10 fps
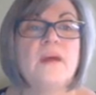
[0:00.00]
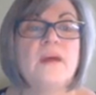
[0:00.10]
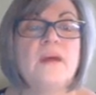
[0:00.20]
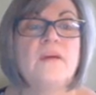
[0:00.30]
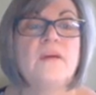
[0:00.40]

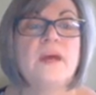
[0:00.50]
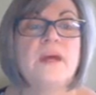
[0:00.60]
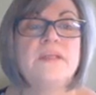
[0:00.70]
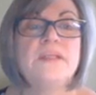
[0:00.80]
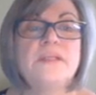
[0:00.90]
All
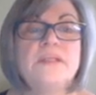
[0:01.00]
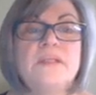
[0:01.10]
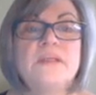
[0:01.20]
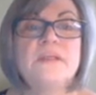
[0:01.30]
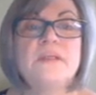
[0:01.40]
right. Let's
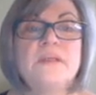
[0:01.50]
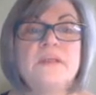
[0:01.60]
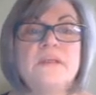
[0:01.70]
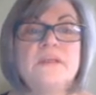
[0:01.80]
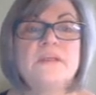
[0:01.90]

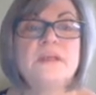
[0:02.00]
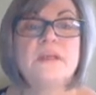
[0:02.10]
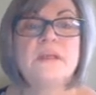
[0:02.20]
see